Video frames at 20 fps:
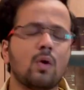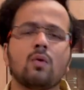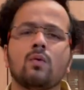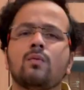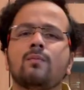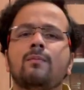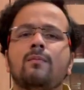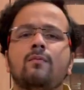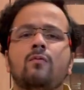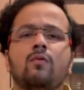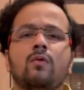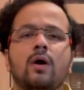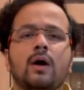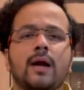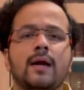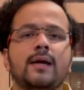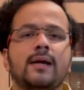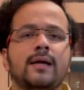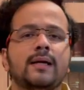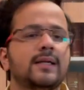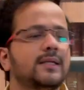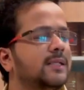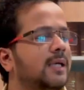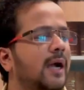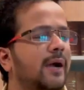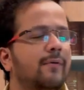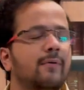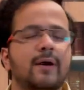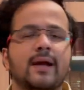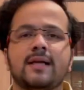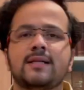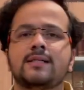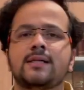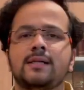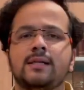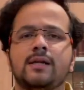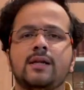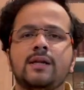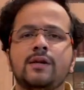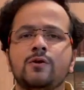And it is advertised
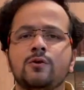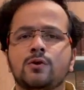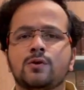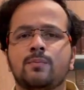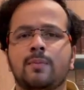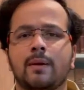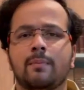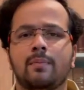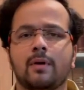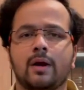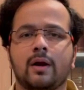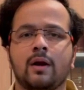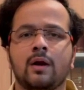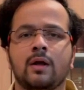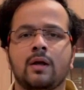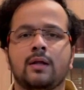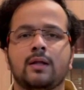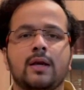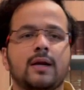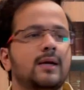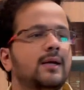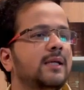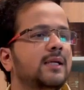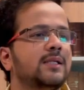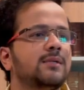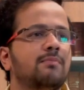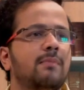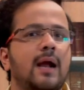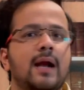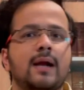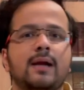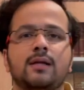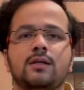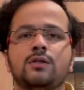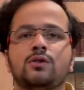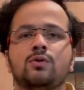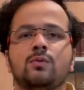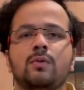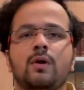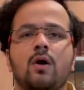in the newspaper that this bat is
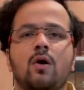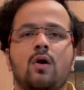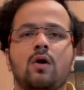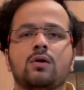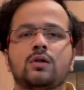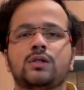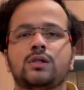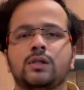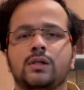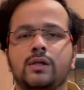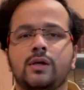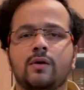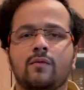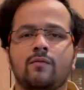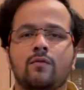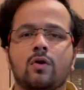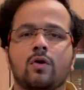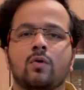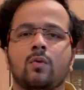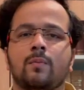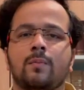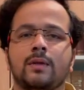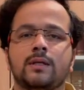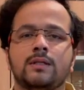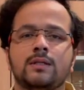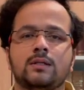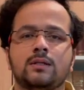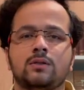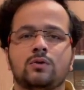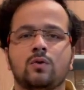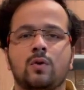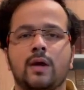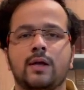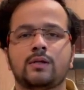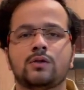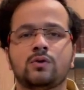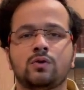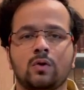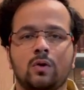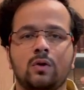to be auctioned for rupees so and
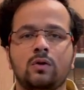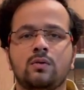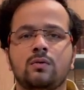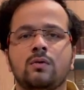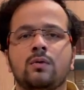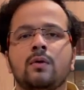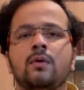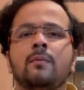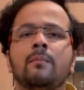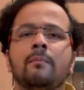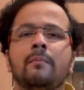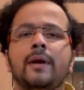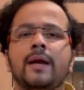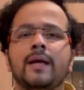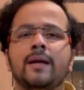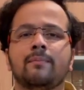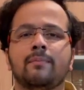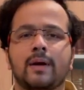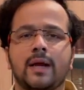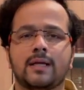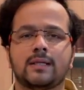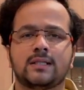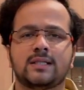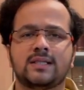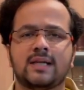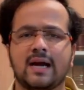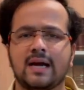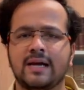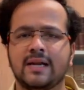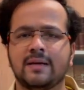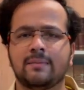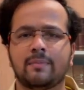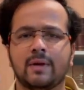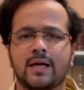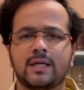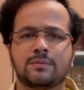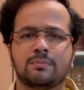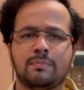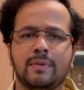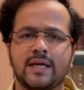so bidding price, starting
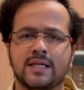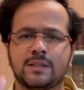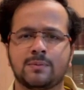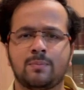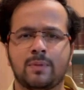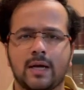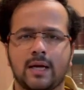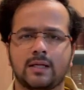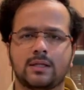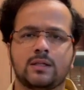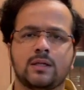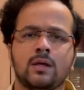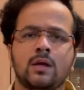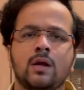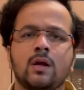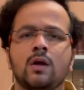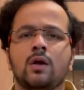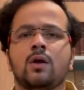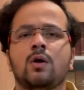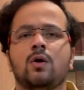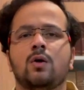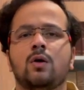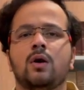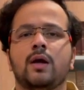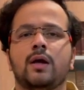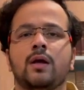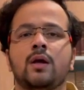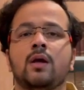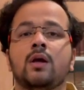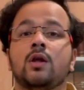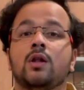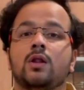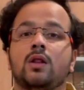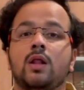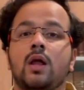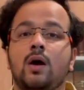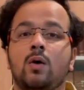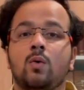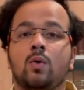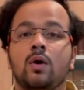price, base price. Okay.
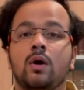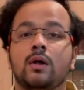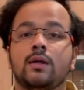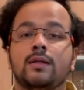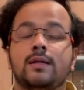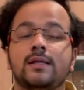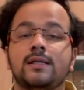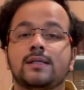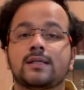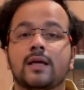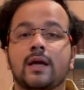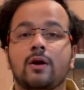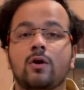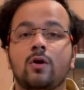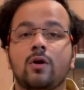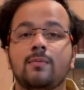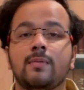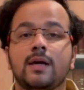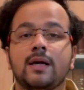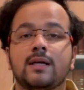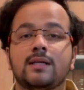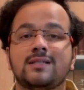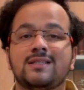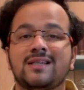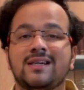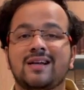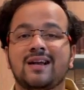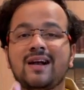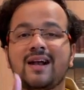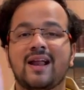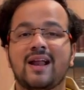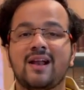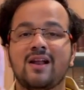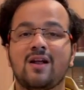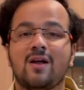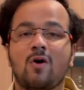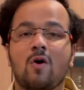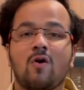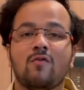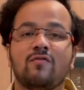Now this cannot be considered an
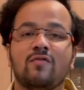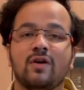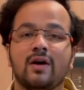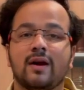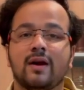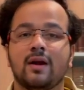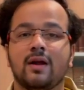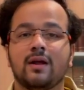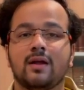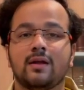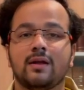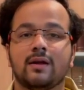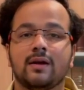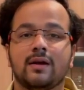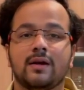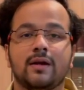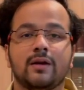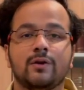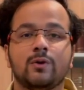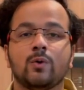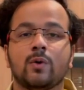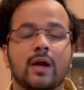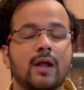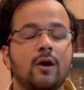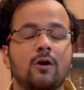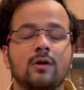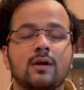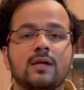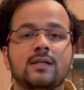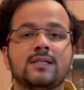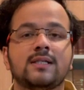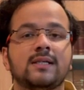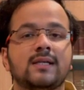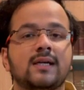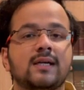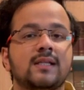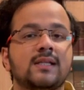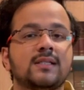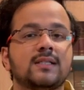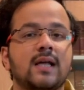offer. You cannot consider
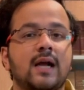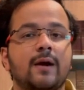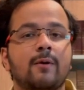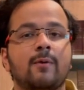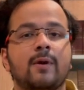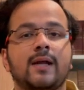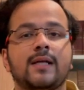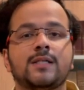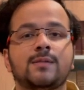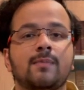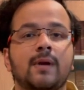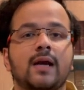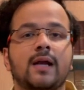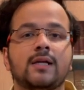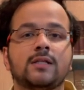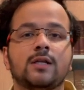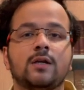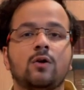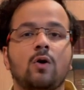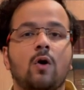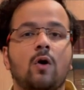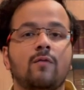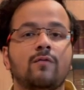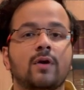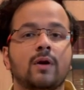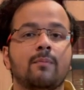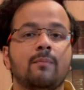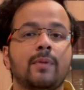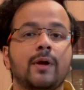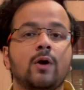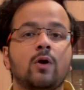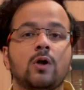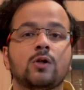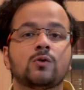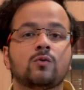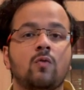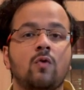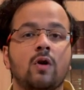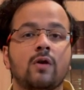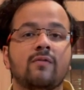this advertisement as an offer,
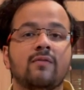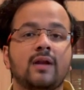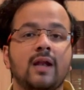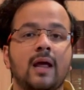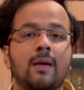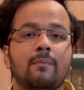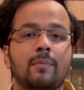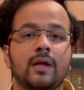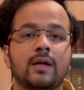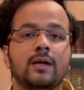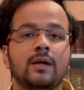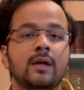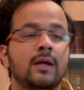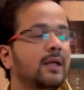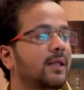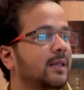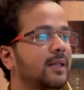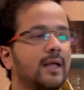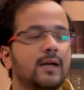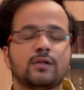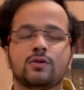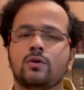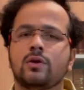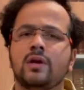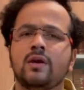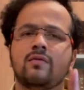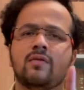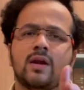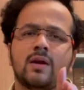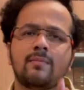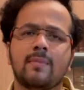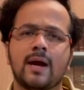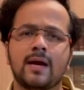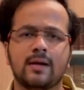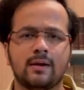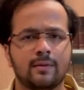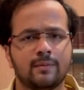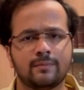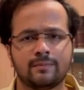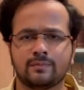because what will happen? There is only one
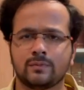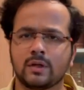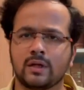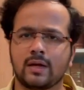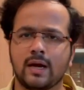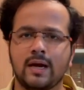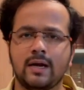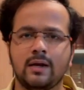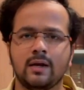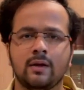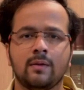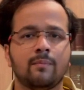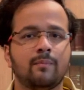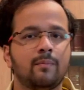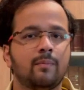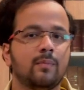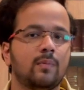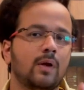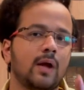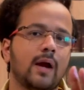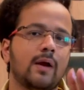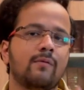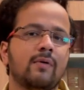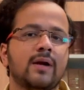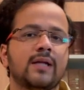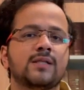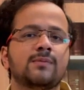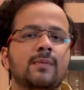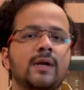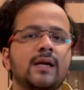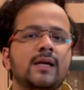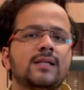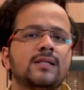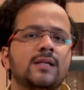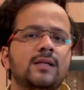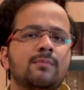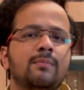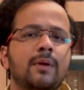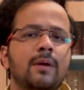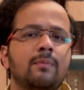bat, right? Advertisement is
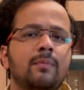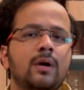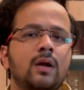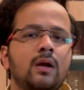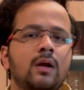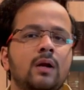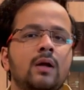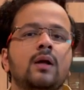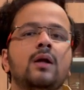in paper.